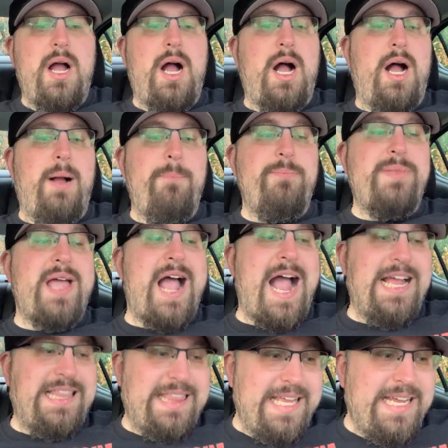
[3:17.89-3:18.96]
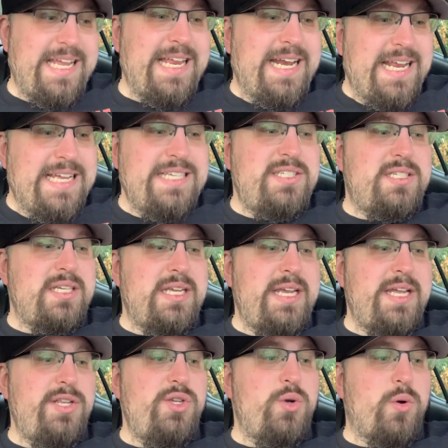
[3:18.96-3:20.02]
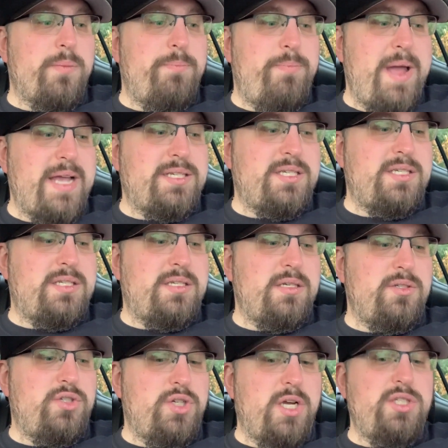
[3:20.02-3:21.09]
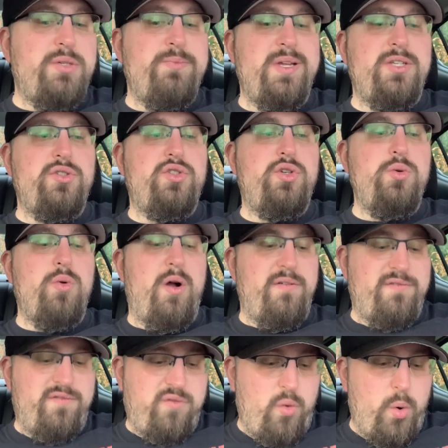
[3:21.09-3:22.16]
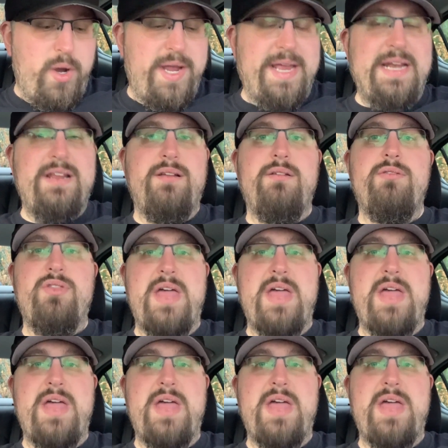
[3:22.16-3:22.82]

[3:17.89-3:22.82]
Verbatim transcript: um, I think it is in your best judgment to avoid